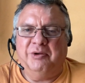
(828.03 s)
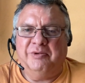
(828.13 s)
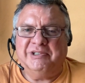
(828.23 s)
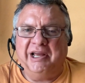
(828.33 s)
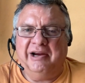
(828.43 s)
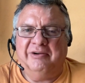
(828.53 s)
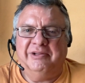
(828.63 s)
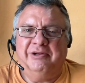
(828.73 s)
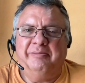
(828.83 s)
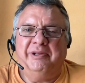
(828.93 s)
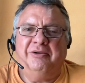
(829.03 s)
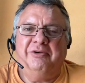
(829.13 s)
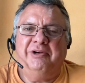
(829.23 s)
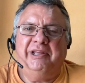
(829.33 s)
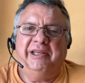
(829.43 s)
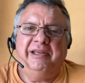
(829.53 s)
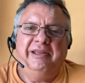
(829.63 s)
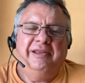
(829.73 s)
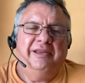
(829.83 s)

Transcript: to retire a little bit early,